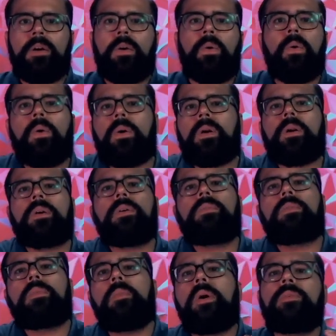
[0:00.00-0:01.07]
or
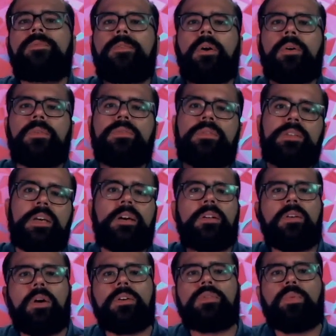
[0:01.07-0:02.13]
remote phones in a large